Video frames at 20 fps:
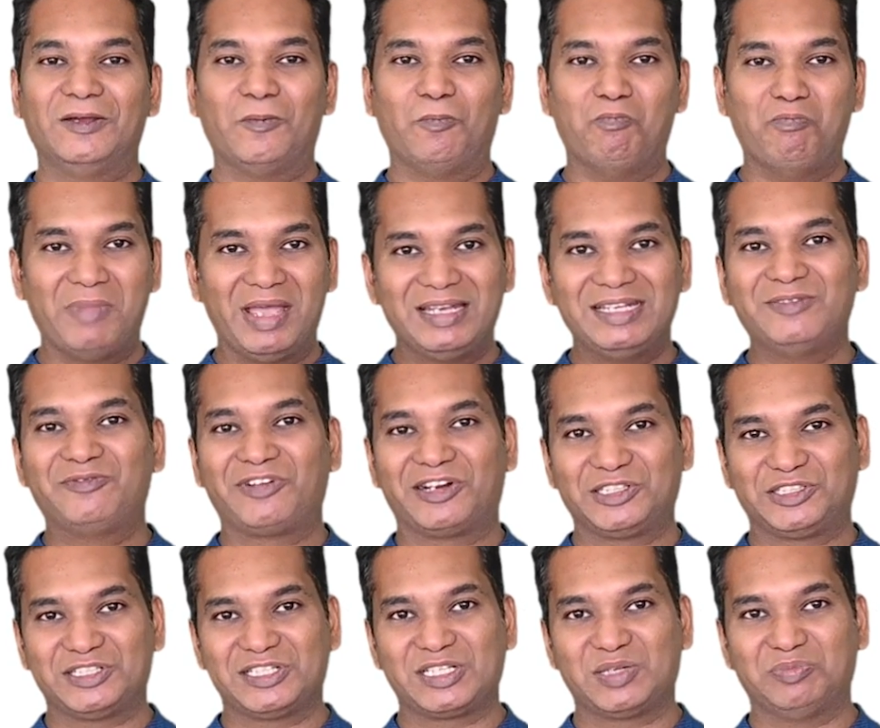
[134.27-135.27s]
many
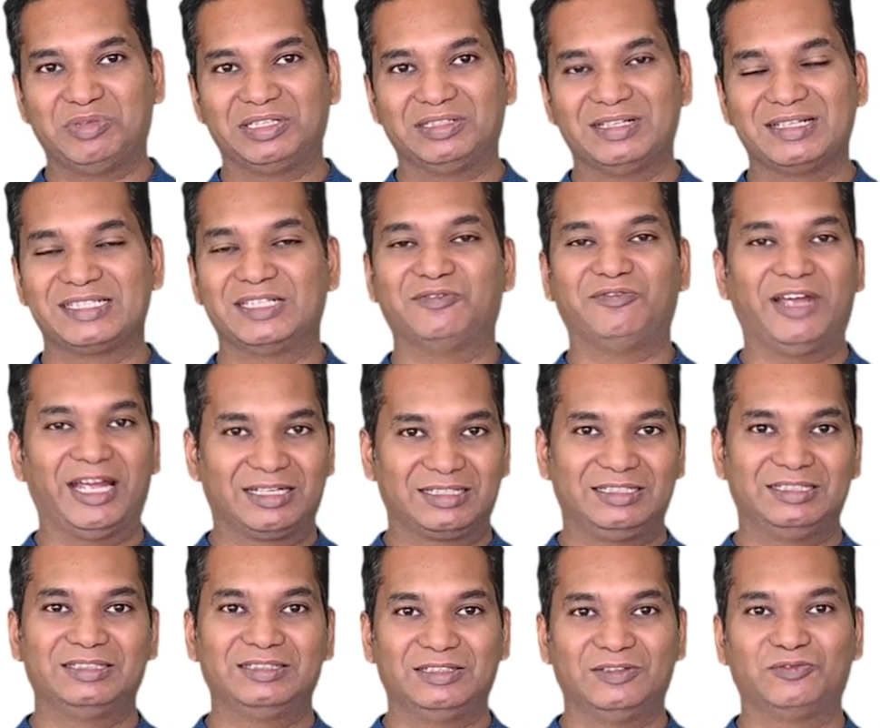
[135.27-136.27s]
freshers and beginners. In fact,
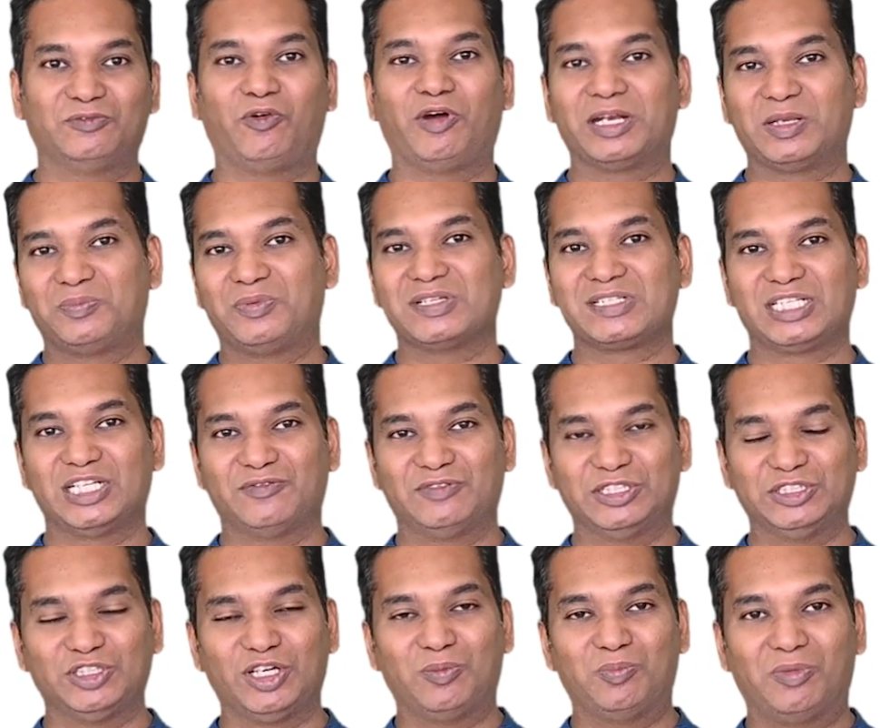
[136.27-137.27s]
40% of
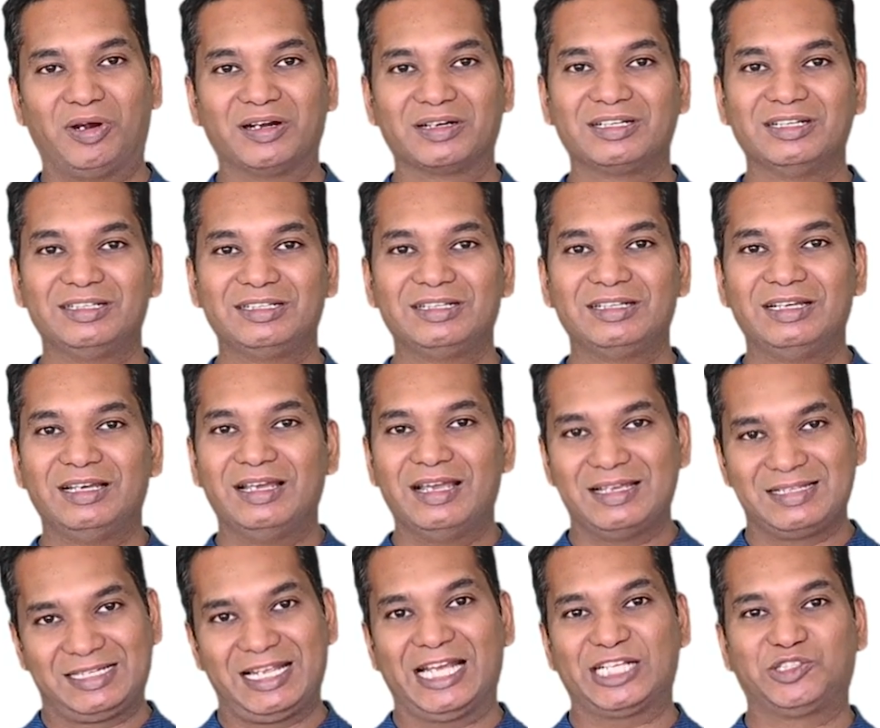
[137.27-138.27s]
the job market
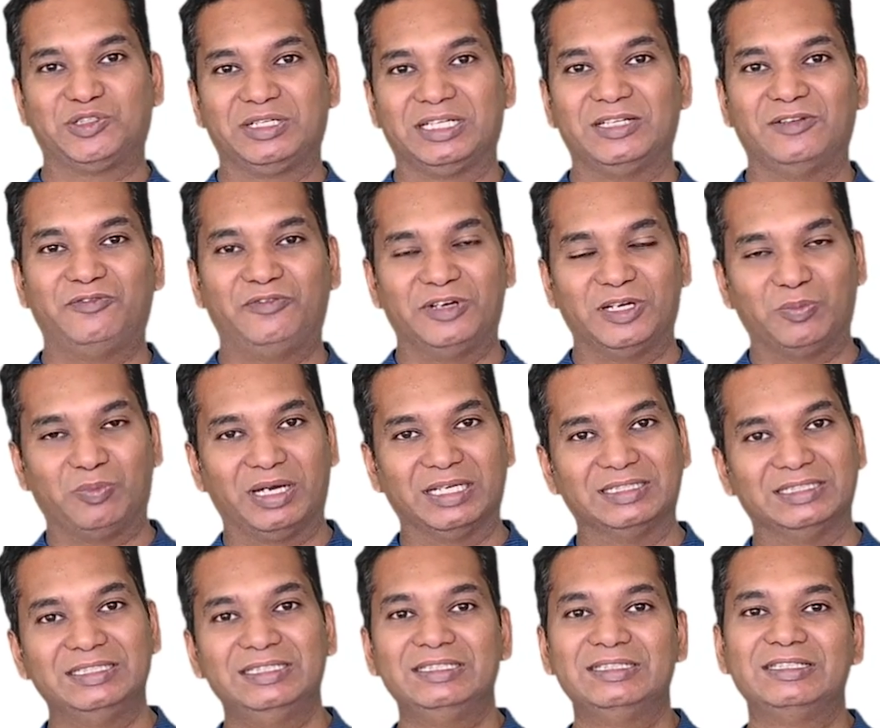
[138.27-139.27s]
is actually filled by
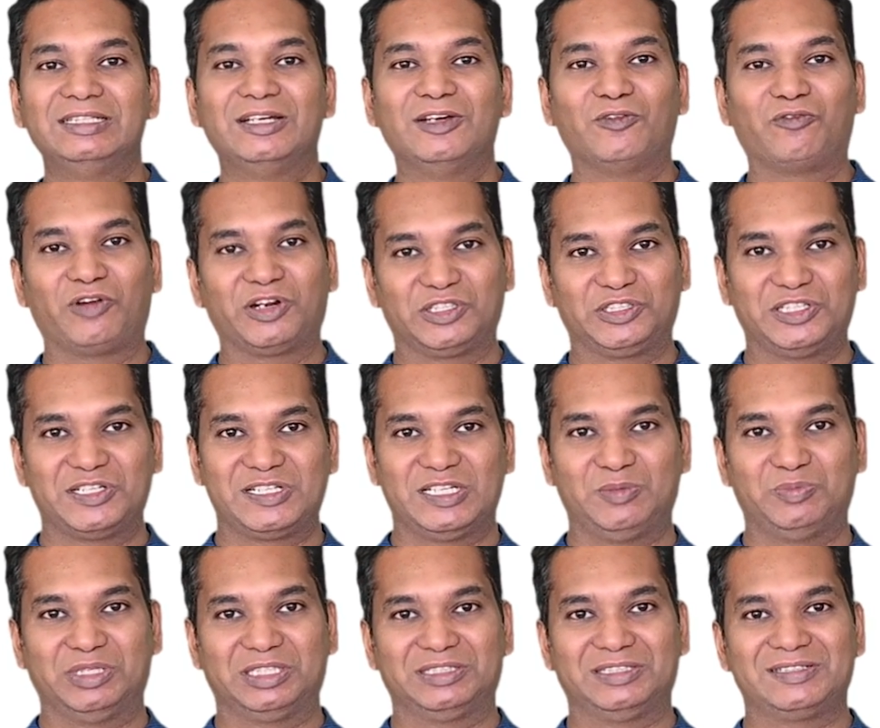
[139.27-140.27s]
the freshers
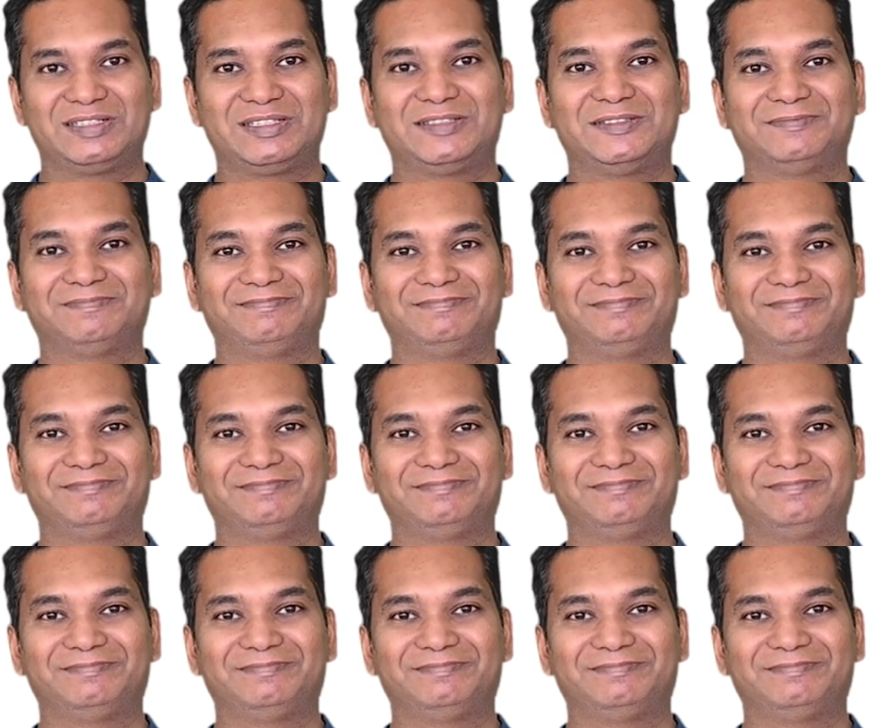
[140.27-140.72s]
and beginners.